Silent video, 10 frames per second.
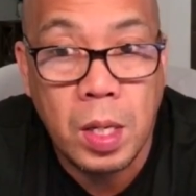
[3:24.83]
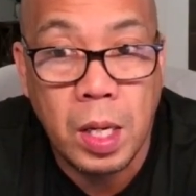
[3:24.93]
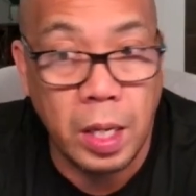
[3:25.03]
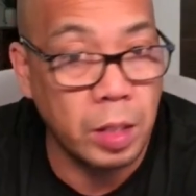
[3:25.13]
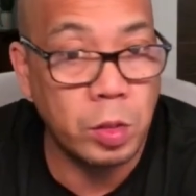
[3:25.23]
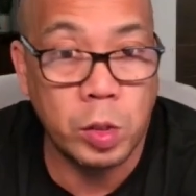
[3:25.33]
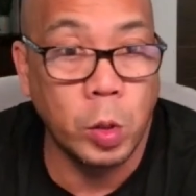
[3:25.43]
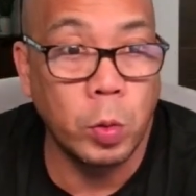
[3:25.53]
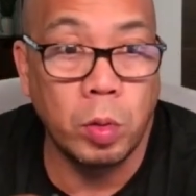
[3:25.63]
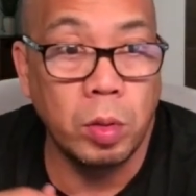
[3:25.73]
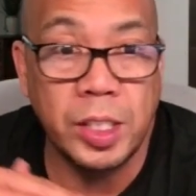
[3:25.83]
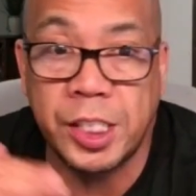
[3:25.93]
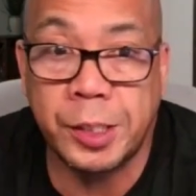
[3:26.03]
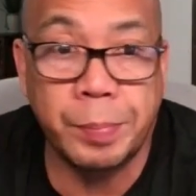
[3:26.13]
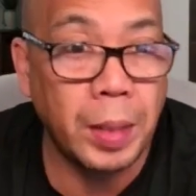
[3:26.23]
and totally
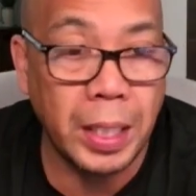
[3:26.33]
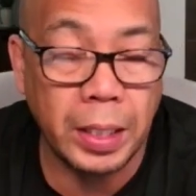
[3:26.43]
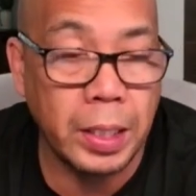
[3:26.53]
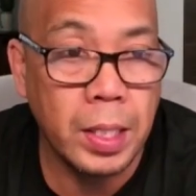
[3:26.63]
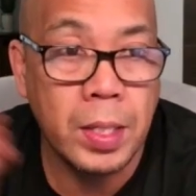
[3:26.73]
spike